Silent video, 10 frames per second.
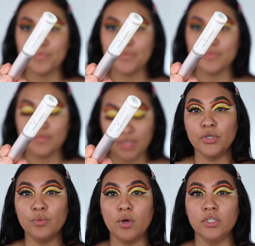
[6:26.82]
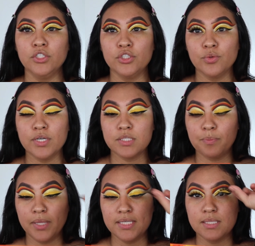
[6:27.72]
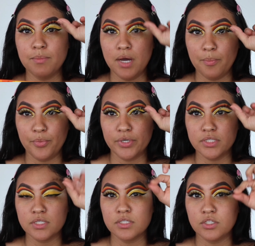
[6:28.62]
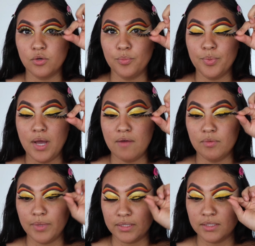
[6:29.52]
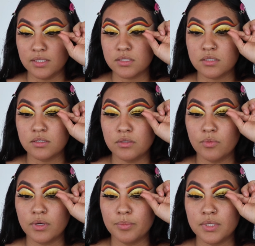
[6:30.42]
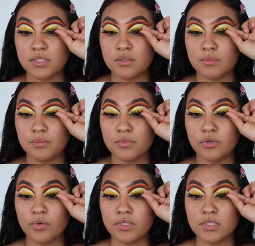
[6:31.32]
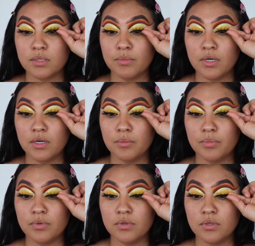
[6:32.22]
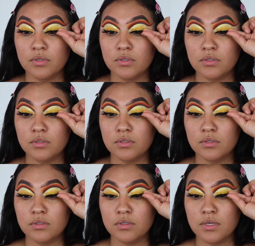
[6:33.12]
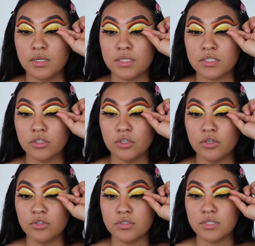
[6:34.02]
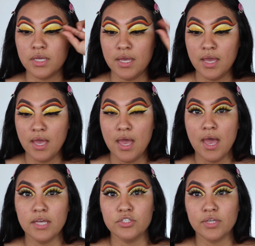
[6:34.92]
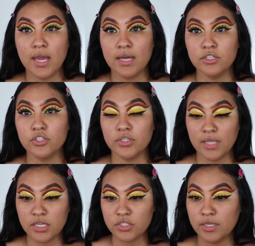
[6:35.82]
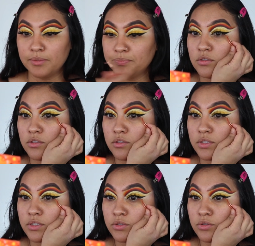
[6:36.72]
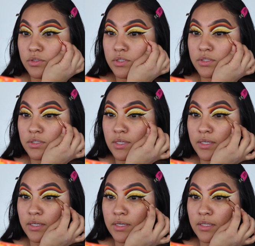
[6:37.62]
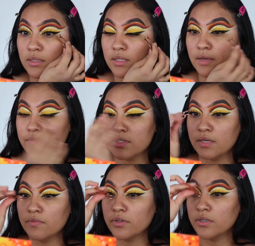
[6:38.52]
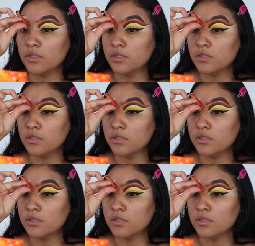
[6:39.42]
What you want to do is place them upwards. Don't have them like this. You want to place them, you want to set them up and as close as you can to your lash line. So this tool is like a lifesaver.